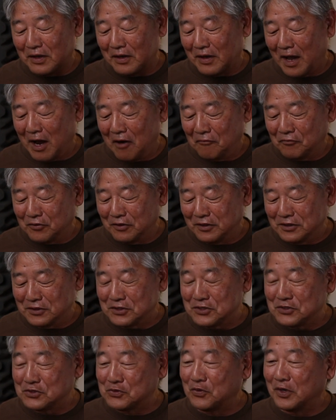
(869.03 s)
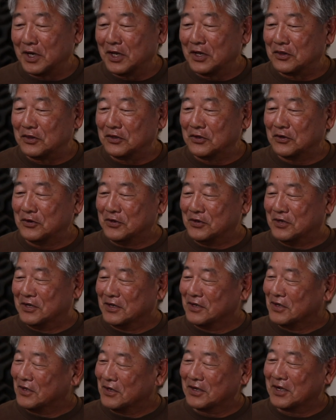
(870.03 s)
after this 20th year,
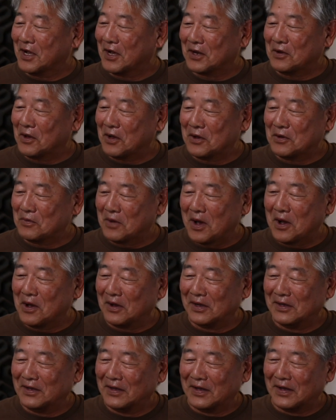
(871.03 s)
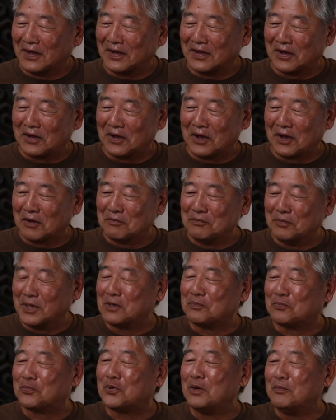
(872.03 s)
you got a
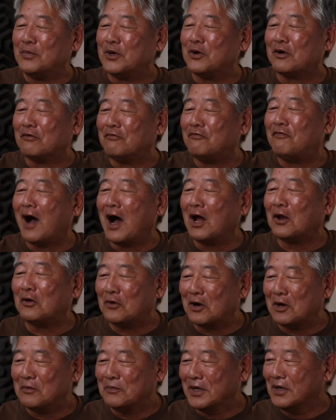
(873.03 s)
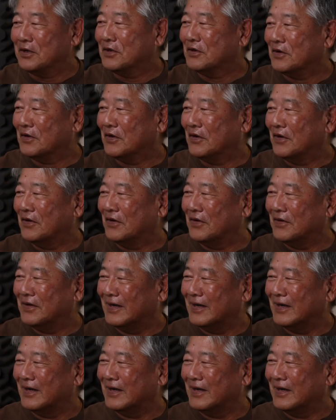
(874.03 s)
big premiere to follow. I mean, you know.